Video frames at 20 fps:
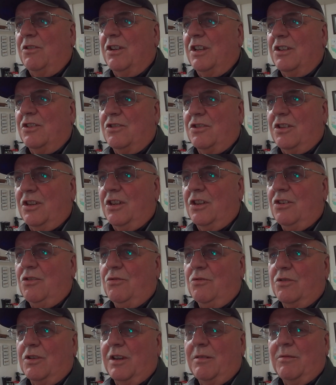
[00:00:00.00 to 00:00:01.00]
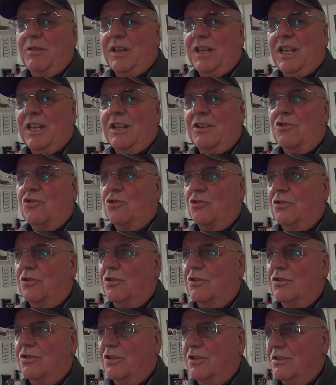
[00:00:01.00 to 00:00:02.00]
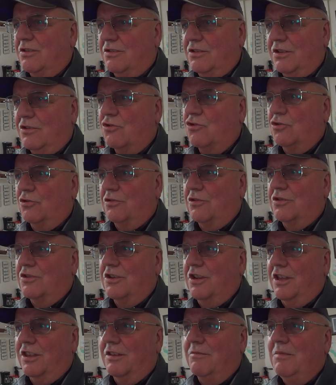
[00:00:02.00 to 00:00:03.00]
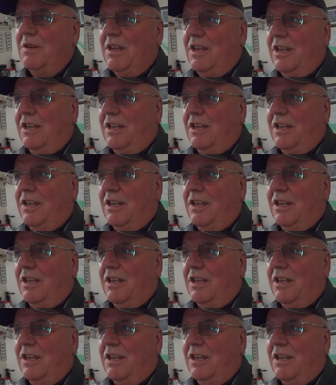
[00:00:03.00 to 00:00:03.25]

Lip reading: or not you were able to get insurance on them.